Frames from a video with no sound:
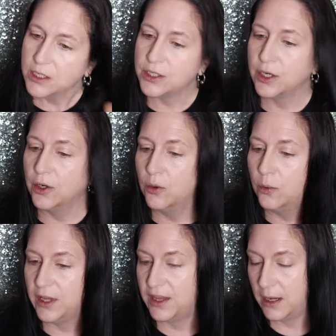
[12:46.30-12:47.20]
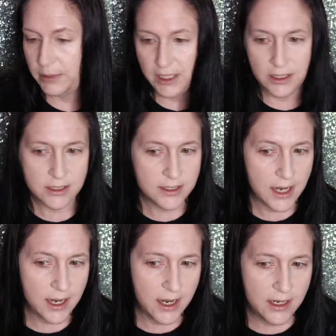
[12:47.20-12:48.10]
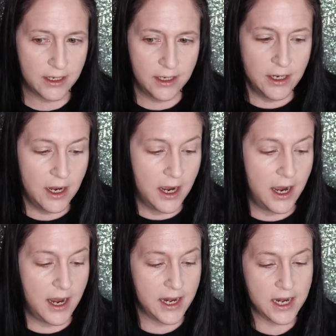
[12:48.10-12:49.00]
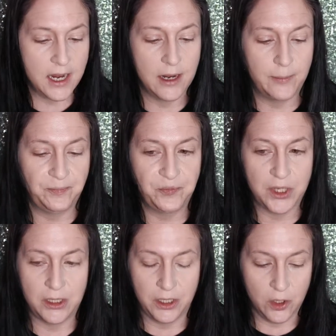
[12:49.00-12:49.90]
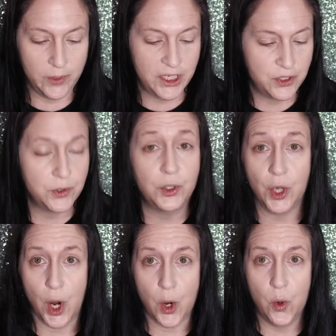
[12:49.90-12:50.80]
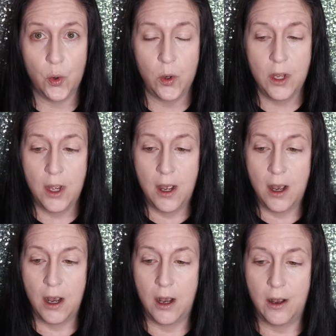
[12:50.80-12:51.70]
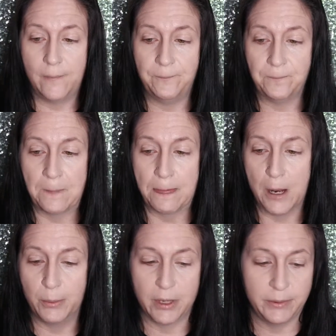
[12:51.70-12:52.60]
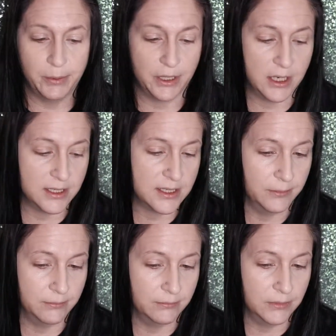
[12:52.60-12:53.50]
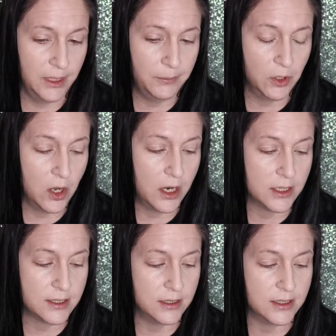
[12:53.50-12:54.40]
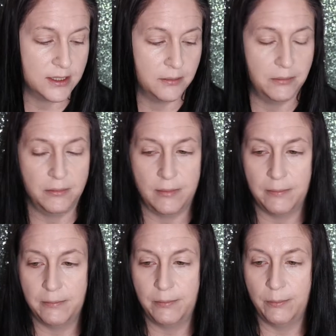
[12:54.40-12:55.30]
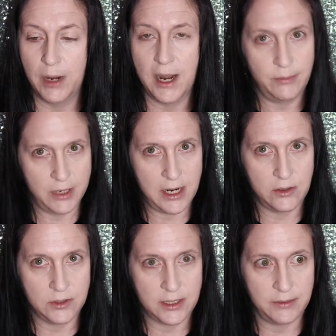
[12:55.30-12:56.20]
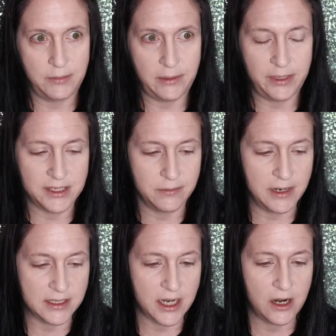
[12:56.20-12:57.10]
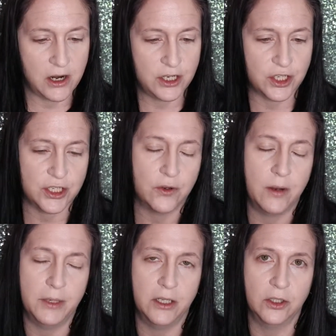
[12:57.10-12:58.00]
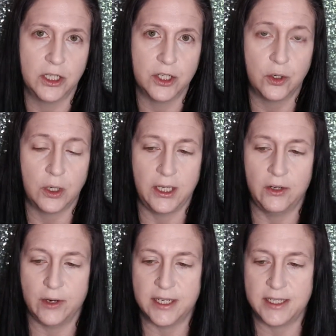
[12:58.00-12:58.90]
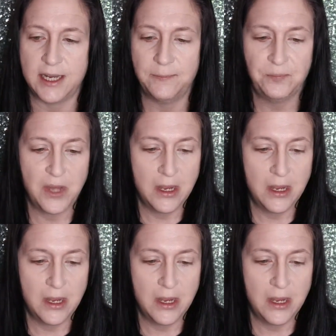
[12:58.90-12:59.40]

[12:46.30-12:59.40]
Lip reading: So with that being said, I am going to go. I'll probably put on some lip gloss and some eyebrows and maybe some mascara just so I'm not looking totally crazy.